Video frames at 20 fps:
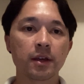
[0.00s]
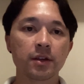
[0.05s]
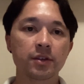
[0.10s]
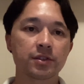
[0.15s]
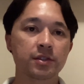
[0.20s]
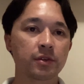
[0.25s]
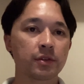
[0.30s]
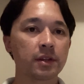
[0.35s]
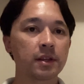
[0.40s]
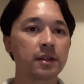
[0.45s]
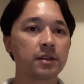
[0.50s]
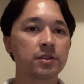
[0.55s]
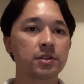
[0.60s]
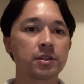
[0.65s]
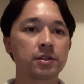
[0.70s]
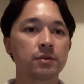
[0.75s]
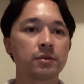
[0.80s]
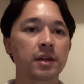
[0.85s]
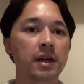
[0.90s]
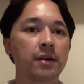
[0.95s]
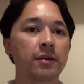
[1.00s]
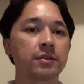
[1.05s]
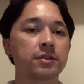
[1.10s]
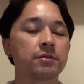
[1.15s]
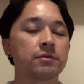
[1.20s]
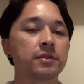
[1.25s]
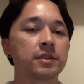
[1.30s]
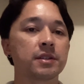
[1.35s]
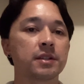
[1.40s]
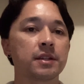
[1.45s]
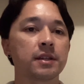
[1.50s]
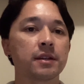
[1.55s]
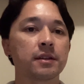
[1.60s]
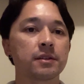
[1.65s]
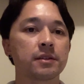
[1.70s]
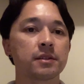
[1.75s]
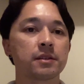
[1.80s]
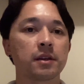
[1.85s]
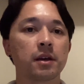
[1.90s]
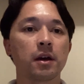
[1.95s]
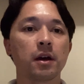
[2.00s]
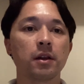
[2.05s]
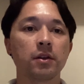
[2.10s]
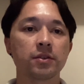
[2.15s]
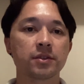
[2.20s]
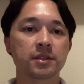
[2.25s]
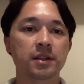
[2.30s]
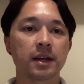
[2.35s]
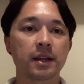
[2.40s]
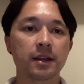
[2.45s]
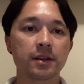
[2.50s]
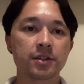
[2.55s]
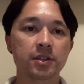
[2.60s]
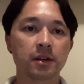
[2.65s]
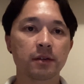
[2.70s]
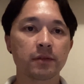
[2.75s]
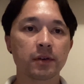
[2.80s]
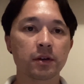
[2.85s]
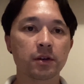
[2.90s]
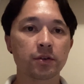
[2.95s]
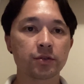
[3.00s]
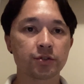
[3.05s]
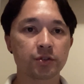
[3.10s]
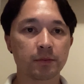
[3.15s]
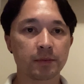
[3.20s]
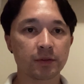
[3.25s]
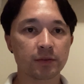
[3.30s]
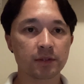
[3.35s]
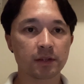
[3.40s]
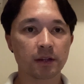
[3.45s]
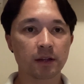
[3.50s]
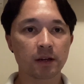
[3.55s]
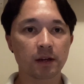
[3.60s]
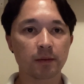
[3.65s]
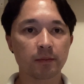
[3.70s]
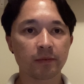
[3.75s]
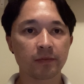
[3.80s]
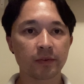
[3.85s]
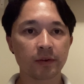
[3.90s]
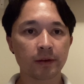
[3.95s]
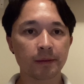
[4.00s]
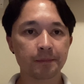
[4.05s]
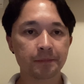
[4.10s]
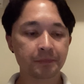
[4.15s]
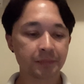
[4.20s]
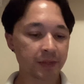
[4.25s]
So these 2 characteristics alongside each other contribute to the comfort.